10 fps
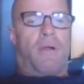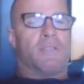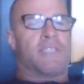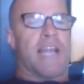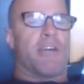
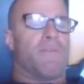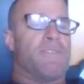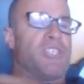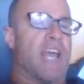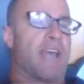I'll start off
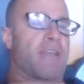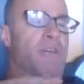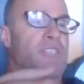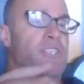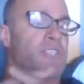with Jack.
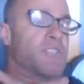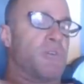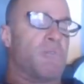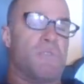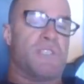I just
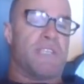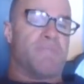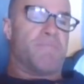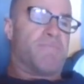thought it was